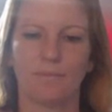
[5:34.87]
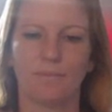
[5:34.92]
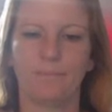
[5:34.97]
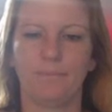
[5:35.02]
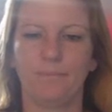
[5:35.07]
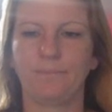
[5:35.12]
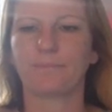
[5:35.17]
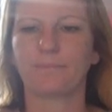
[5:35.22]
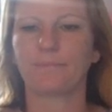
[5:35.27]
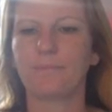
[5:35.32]

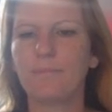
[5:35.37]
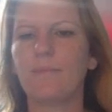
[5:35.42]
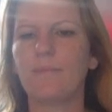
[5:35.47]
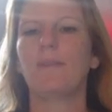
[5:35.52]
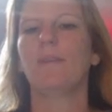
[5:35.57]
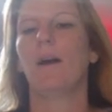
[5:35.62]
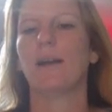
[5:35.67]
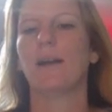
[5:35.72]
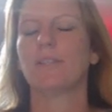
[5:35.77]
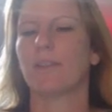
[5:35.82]
All right, so that
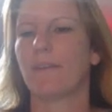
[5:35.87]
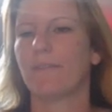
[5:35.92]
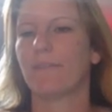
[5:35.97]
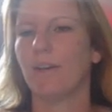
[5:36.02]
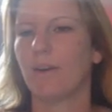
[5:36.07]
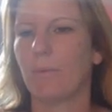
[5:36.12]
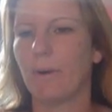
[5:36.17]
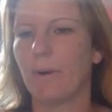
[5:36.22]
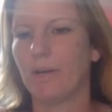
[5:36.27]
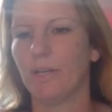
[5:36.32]
video I
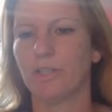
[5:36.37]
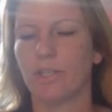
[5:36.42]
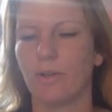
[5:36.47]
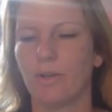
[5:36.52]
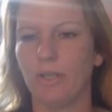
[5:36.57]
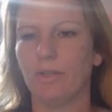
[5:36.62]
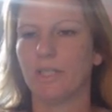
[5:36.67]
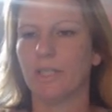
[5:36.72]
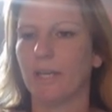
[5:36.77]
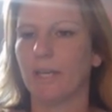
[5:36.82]
wanted to show
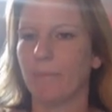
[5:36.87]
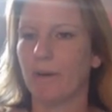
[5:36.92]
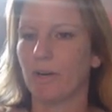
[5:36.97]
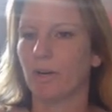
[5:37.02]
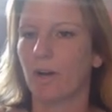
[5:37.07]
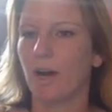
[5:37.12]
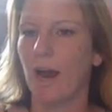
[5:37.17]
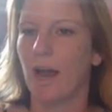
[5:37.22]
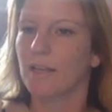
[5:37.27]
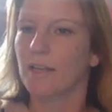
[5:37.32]
you to get a
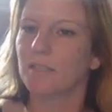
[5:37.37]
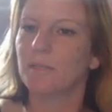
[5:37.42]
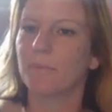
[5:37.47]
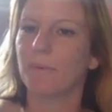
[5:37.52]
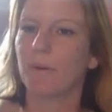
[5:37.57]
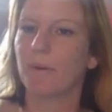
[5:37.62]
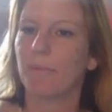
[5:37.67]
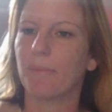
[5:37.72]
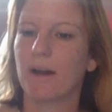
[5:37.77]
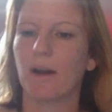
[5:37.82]
better grasp
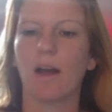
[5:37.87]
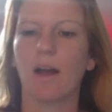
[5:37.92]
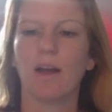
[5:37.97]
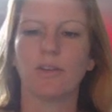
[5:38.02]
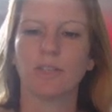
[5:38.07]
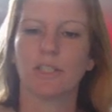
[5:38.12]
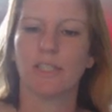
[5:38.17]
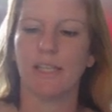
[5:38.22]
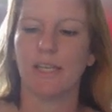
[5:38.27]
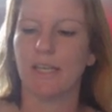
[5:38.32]
and a better
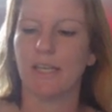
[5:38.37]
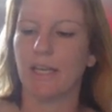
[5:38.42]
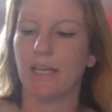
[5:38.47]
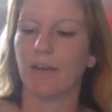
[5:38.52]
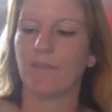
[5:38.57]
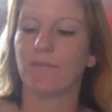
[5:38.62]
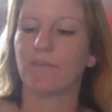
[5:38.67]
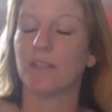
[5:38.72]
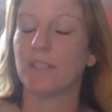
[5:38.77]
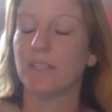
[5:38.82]

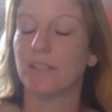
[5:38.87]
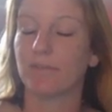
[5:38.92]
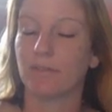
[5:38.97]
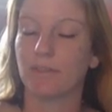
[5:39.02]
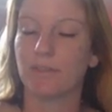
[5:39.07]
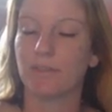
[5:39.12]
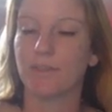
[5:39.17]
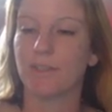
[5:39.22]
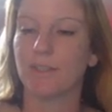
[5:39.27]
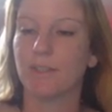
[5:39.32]
understanding of the
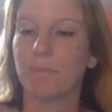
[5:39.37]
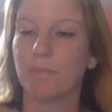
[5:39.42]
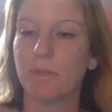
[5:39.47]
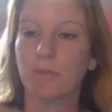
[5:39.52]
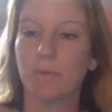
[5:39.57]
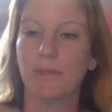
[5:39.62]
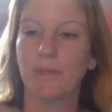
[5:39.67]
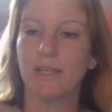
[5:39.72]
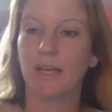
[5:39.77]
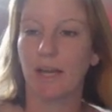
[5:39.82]
differences
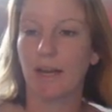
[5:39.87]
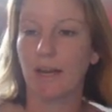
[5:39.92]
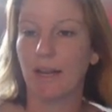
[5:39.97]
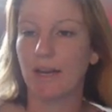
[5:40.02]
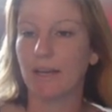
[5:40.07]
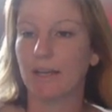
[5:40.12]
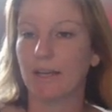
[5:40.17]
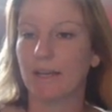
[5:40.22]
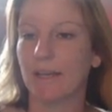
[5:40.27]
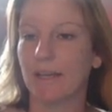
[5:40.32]
between
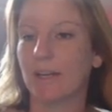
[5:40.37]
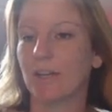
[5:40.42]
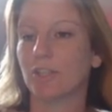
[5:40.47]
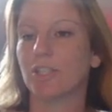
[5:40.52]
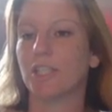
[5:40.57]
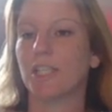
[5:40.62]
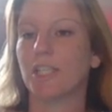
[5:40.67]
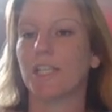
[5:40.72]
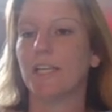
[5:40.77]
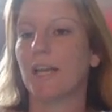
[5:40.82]
kinetic
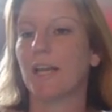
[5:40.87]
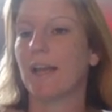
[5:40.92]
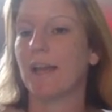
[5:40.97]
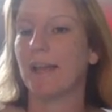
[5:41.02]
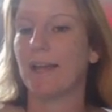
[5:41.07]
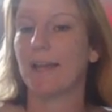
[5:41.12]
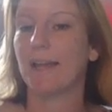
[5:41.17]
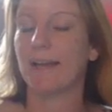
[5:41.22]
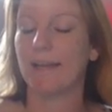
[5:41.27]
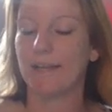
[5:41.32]
energy
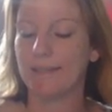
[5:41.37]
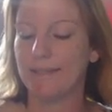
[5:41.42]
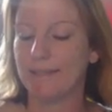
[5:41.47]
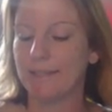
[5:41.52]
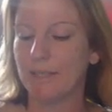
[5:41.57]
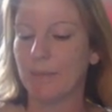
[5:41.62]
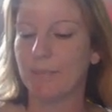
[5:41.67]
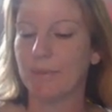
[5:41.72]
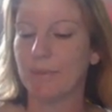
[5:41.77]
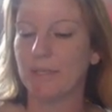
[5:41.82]

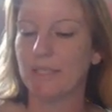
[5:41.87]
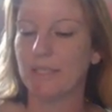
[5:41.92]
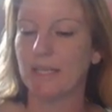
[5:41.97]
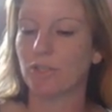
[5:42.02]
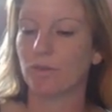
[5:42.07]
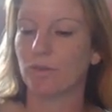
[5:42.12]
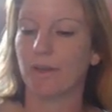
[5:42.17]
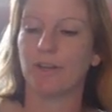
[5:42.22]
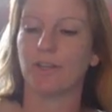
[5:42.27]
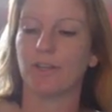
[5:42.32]
and
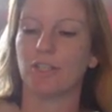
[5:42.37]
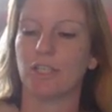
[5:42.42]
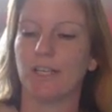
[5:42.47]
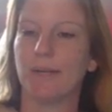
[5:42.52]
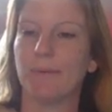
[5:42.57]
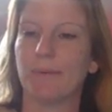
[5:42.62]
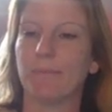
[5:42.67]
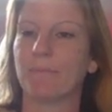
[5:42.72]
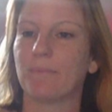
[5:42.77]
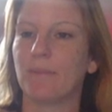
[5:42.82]
potential
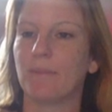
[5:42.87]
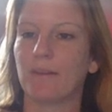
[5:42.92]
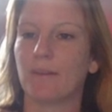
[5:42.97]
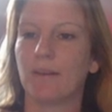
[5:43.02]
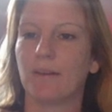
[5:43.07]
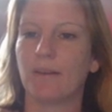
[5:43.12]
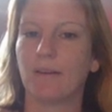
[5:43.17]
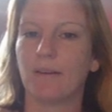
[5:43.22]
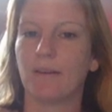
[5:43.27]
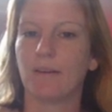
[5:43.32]
energy.
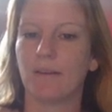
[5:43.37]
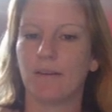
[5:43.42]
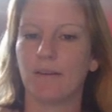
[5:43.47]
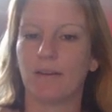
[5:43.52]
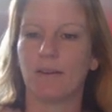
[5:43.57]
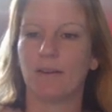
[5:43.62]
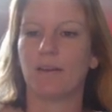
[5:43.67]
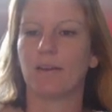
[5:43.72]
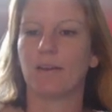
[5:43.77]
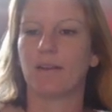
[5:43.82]

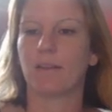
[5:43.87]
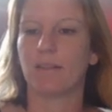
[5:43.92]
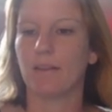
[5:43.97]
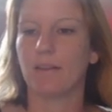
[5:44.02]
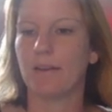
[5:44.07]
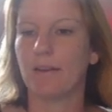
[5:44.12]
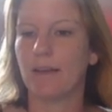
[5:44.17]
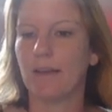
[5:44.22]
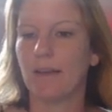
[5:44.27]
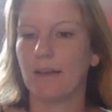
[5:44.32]
The
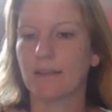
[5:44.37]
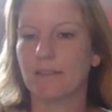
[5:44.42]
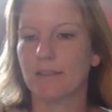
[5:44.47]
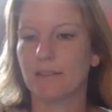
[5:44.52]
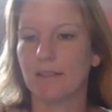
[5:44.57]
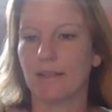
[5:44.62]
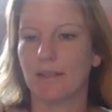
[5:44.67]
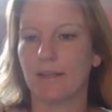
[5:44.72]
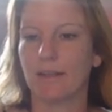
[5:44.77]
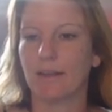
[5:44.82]
next
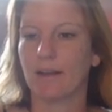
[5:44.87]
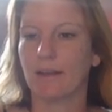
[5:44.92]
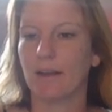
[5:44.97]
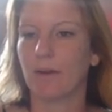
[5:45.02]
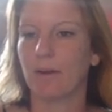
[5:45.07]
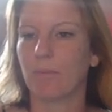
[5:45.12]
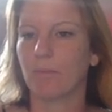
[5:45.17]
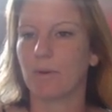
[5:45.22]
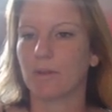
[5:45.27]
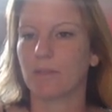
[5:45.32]
thing
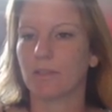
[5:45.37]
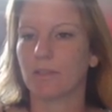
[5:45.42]
I want